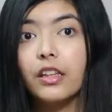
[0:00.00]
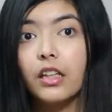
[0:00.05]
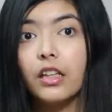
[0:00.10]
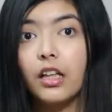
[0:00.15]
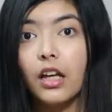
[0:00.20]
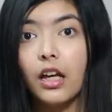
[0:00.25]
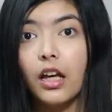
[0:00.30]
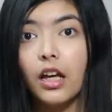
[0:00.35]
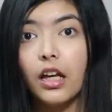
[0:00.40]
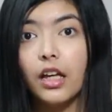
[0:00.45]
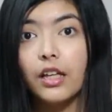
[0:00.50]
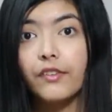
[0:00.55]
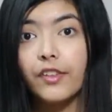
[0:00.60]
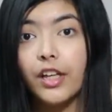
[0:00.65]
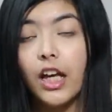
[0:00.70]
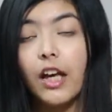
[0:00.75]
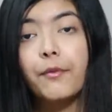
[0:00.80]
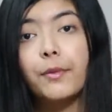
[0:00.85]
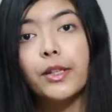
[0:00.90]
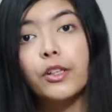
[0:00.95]
the if
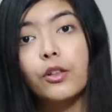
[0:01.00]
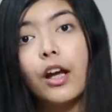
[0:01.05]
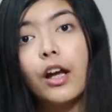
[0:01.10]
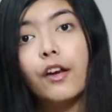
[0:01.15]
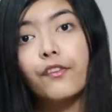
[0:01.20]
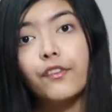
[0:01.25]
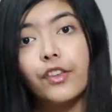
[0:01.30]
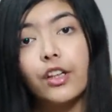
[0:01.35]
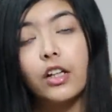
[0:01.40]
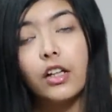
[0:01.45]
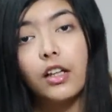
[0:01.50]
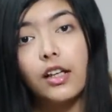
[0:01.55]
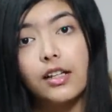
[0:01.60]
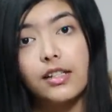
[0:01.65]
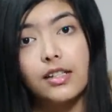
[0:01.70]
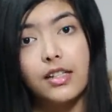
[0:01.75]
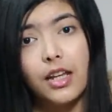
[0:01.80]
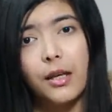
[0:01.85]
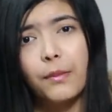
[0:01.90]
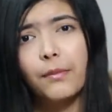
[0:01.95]
they happen to have the
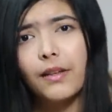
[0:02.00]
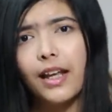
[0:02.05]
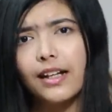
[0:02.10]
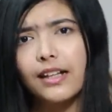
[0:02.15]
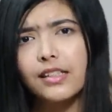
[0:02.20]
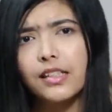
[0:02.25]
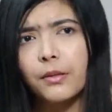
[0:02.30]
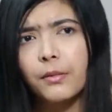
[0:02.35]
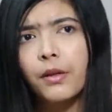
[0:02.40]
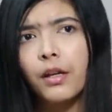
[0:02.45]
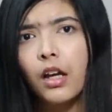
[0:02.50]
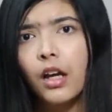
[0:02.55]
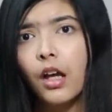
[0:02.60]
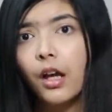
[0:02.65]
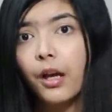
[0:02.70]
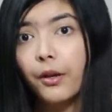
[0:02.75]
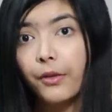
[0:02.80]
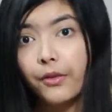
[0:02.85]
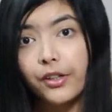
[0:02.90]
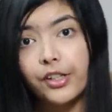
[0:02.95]
last name, like some
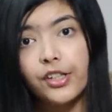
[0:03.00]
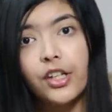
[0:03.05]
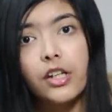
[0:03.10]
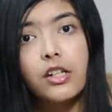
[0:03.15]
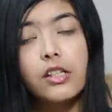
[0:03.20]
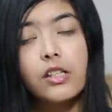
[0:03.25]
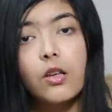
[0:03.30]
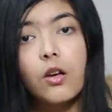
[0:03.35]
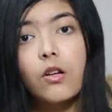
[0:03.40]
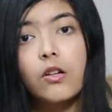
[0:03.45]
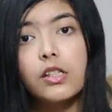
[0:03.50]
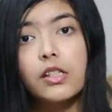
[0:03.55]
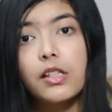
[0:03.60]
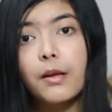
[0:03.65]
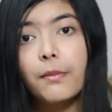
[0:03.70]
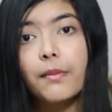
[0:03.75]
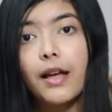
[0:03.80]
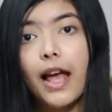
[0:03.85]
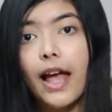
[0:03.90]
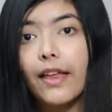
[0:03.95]
Christians or
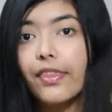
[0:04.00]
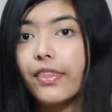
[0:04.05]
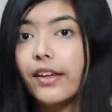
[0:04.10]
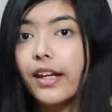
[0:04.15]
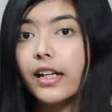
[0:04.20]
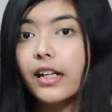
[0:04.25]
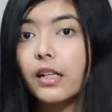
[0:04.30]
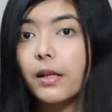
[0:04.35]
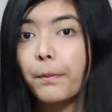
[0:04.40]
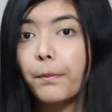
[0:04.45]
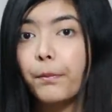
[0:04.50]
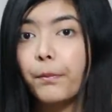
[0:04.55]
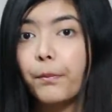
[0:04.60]
some ethnic